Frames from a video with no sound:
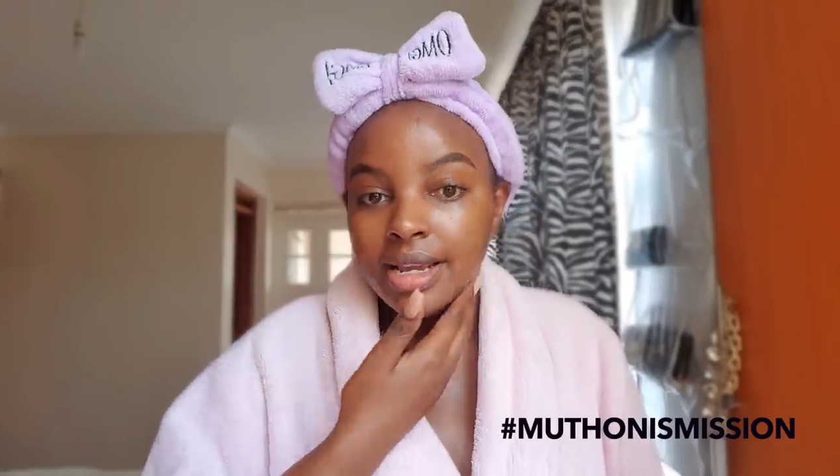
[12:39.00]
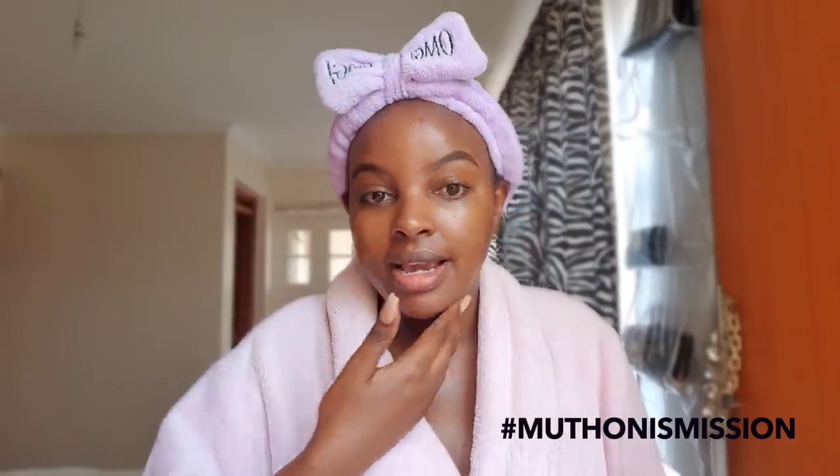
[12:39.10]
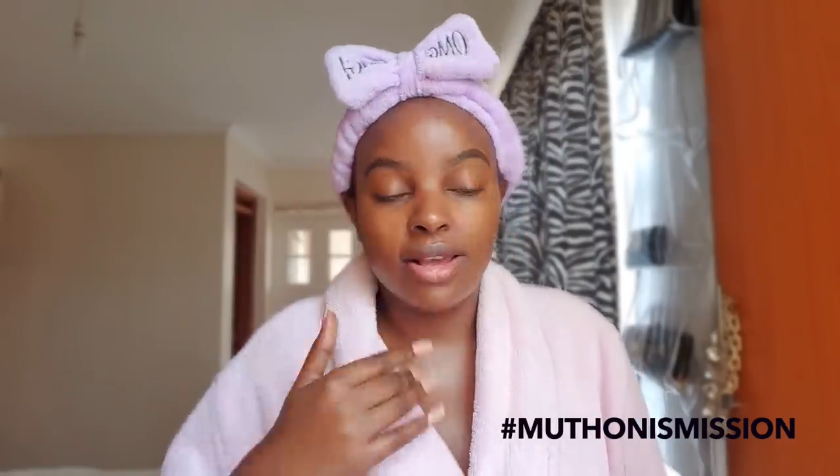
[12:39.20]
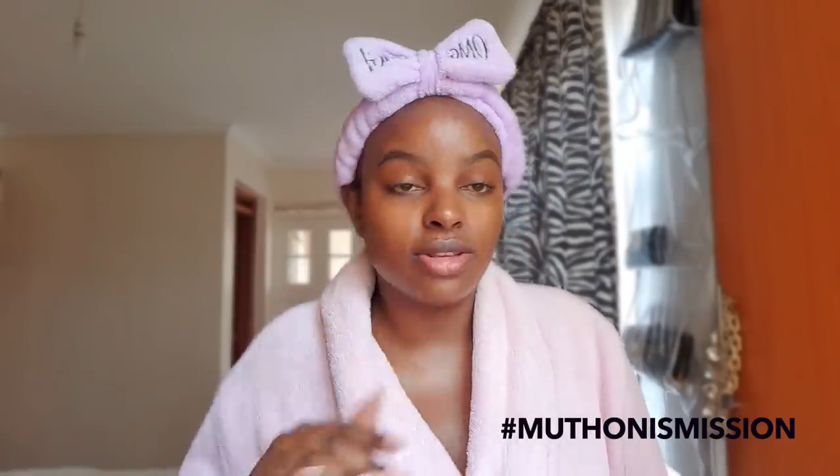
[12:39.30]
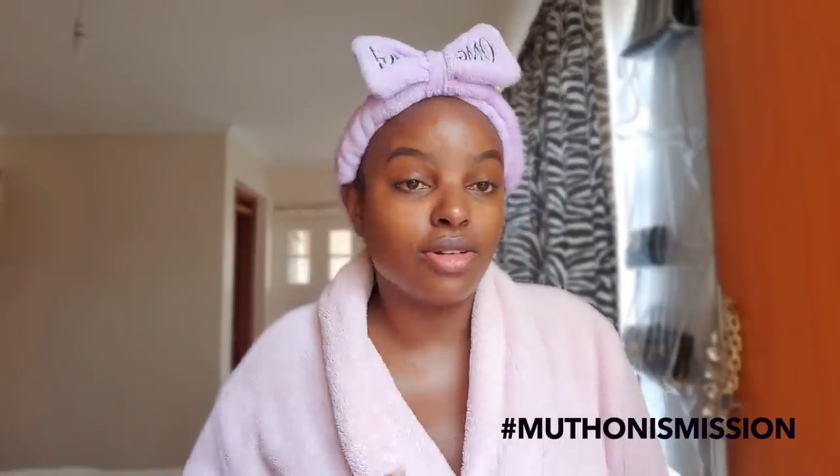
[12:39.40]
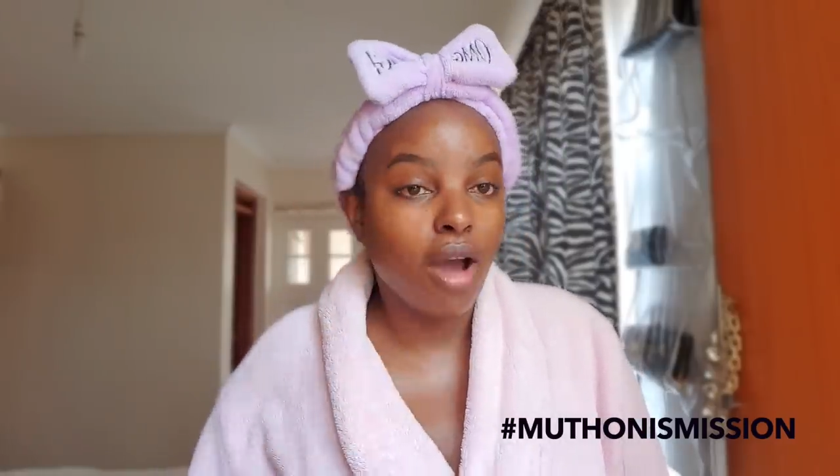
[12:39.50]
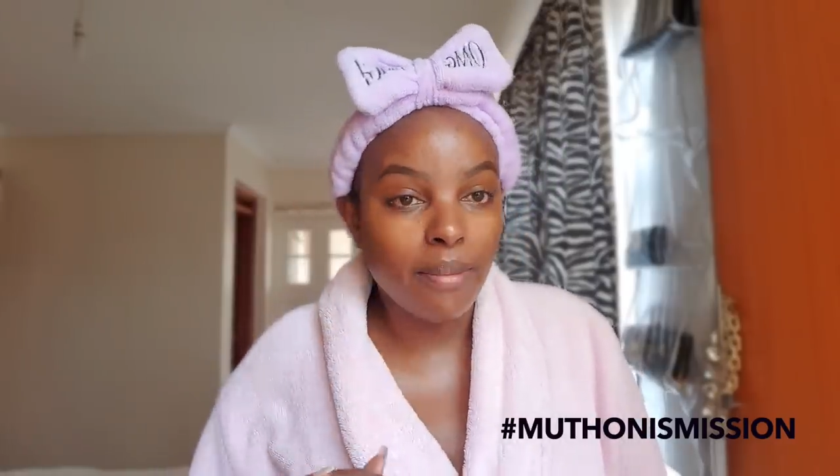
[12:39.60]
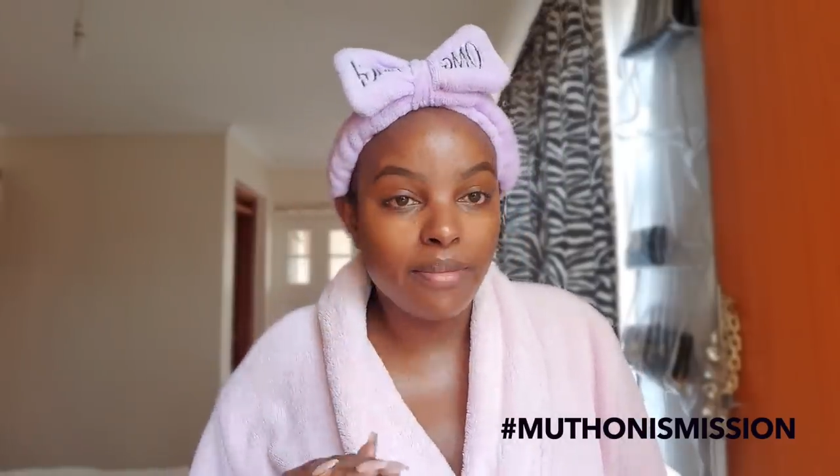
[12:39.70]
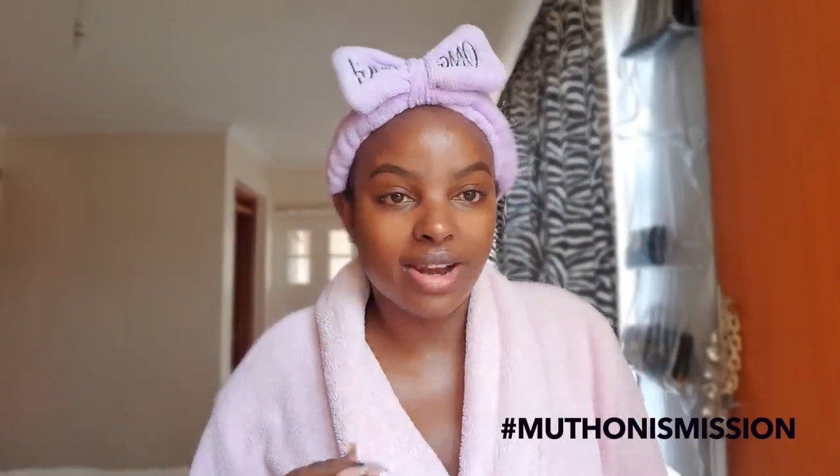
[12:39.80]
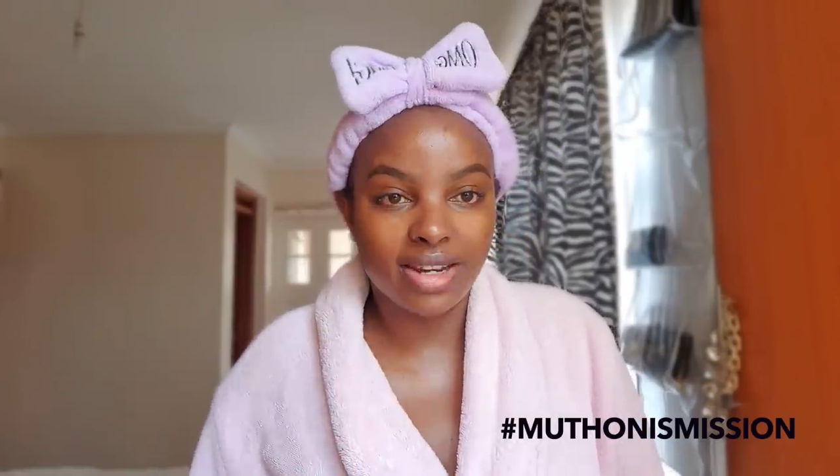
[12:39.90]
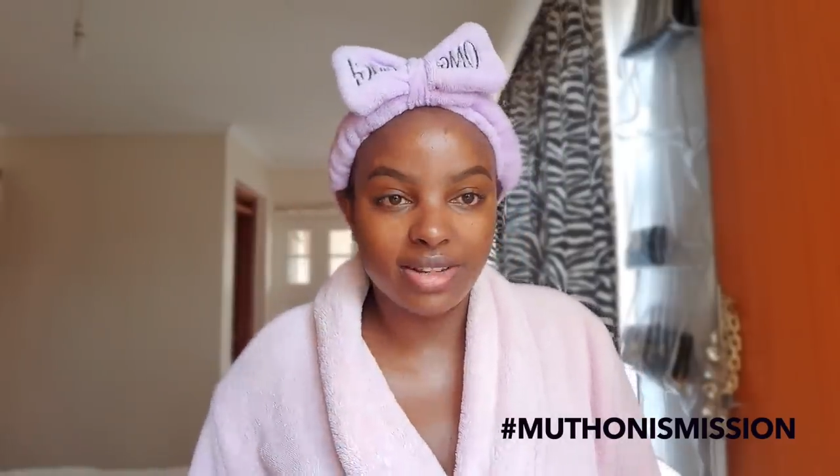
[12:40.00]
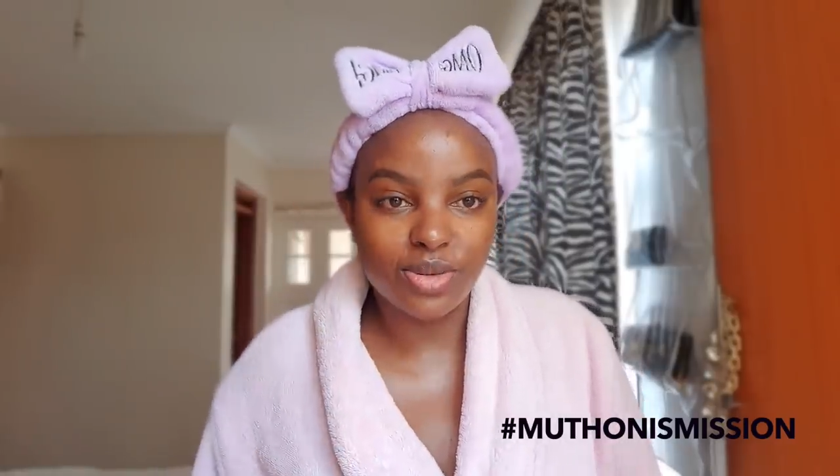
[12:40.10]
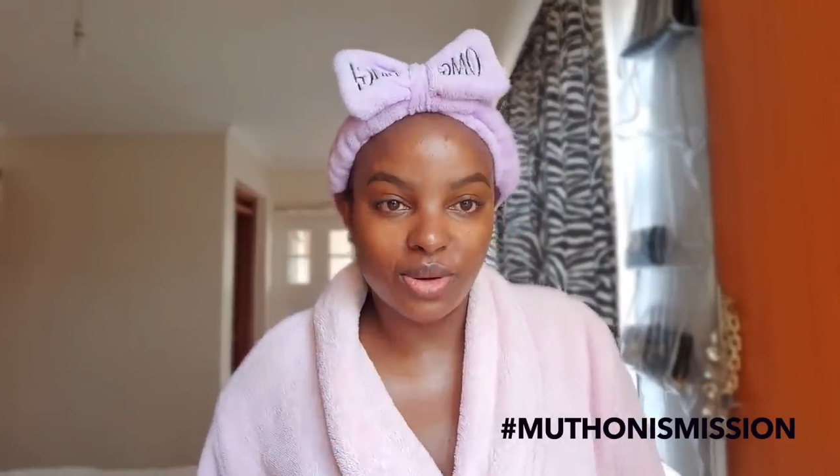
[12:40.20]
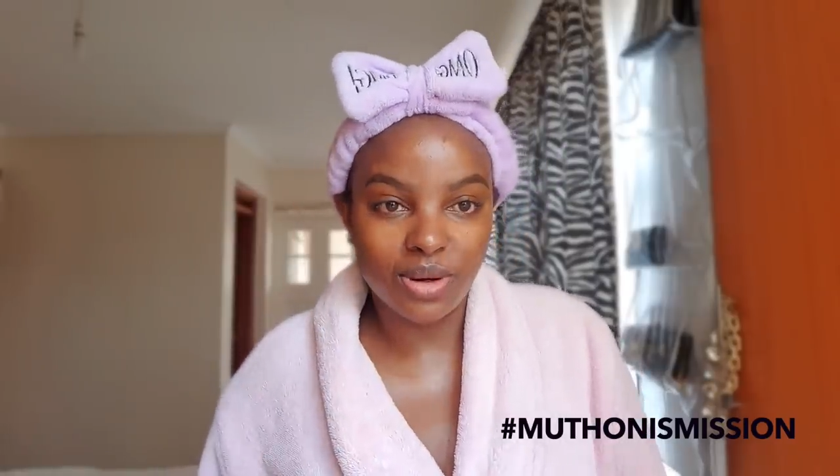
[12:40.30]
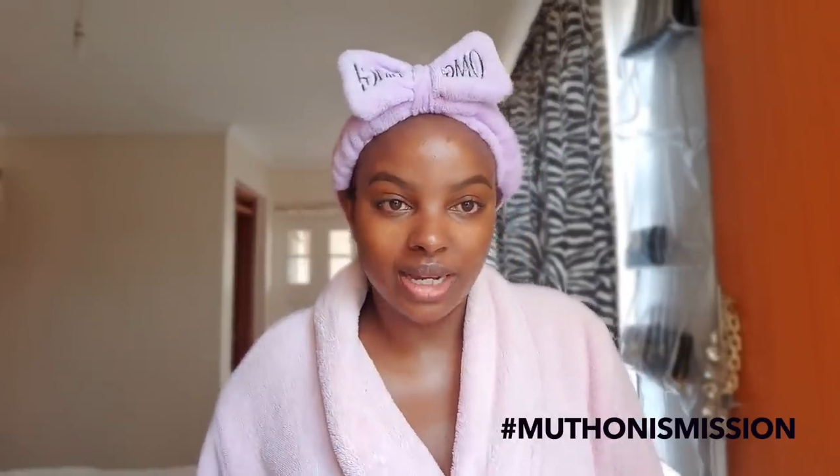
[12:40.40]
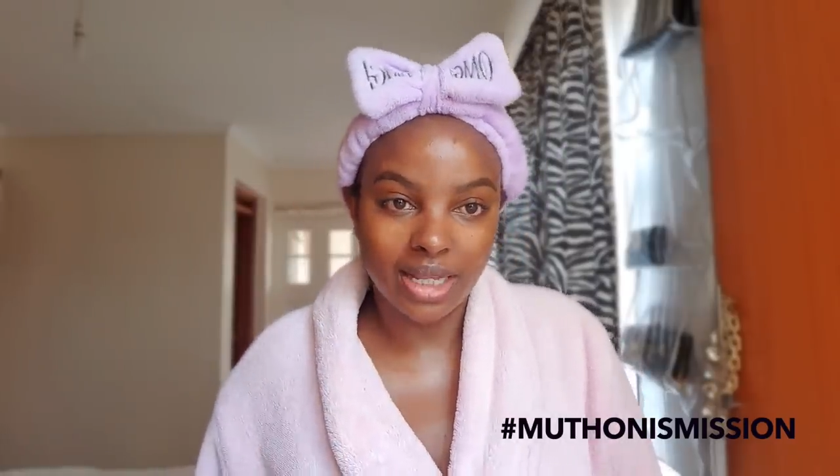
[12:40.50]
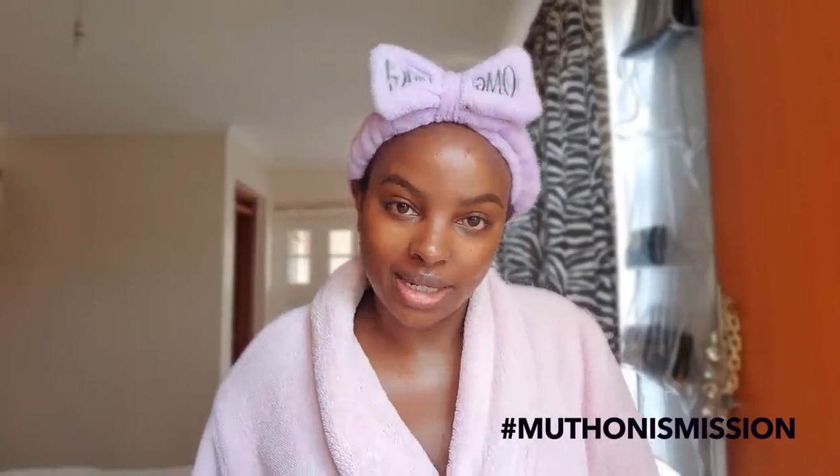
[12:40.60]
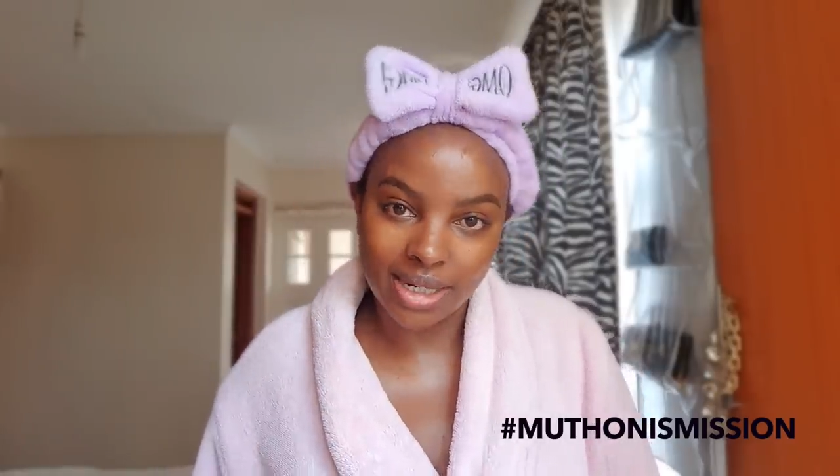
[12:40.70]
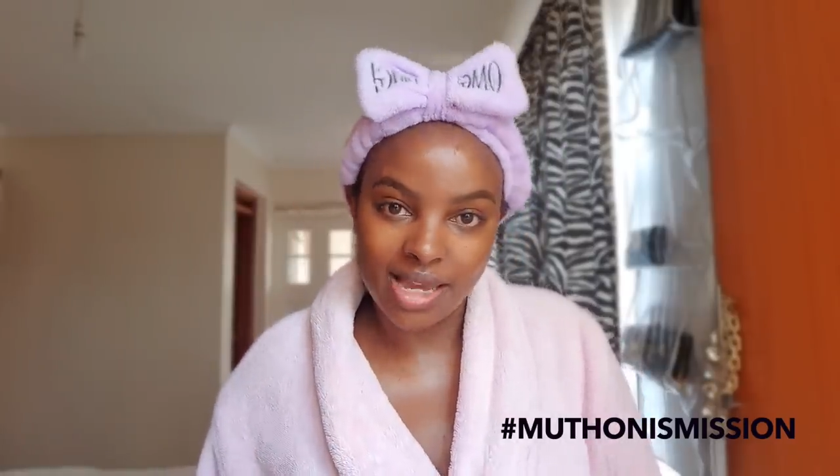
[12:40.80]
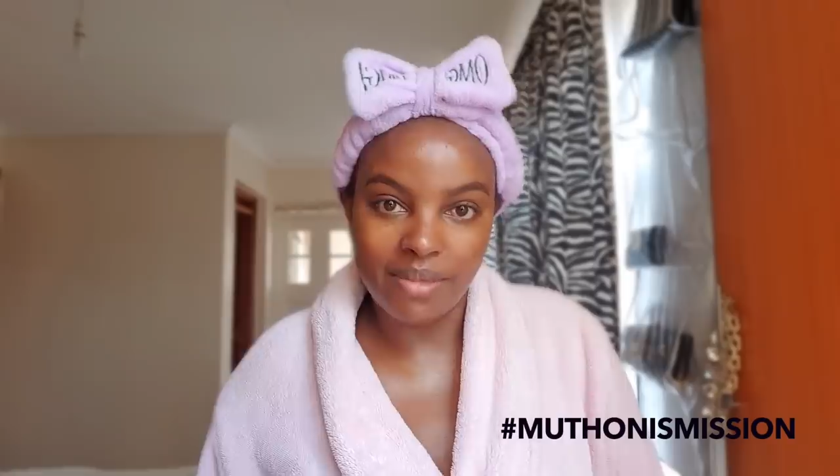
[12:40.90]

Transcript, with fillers: so now i'm ready to conquer the day